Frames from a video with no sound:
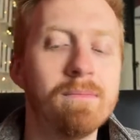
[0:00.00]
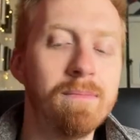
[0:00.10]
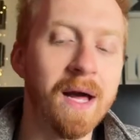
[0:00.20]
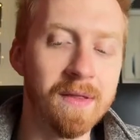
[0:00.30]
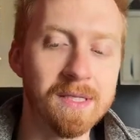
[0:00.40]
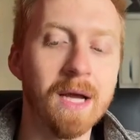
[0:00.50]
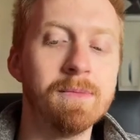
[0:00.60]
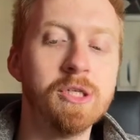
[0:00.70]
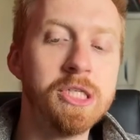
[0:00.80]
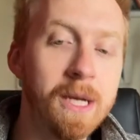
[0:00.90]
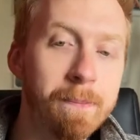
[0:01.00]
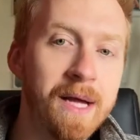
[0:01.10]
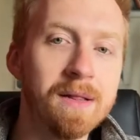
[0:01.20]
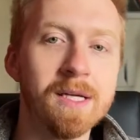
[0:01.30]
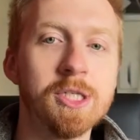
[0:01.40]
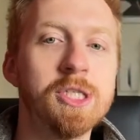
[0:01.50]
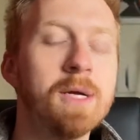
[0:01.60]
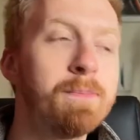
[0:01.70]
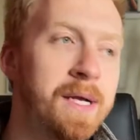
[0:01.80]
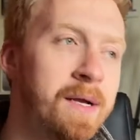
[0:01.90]
by the time you ship it, the
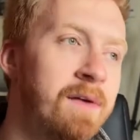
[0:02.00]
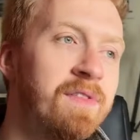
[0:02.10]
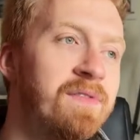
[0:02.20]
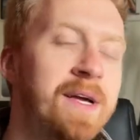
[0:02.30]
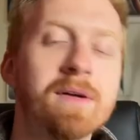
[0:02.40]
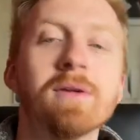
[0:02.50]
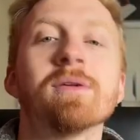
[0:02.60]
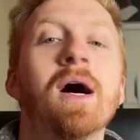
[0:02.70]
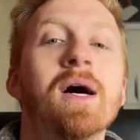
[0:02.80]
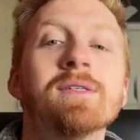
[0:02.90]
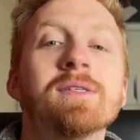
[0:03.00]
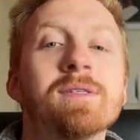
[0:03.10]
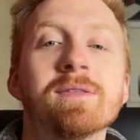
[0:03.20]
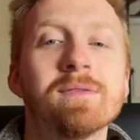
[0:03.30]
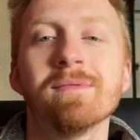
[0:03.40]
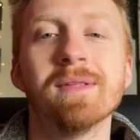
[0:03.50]
shipping of the vehicle costs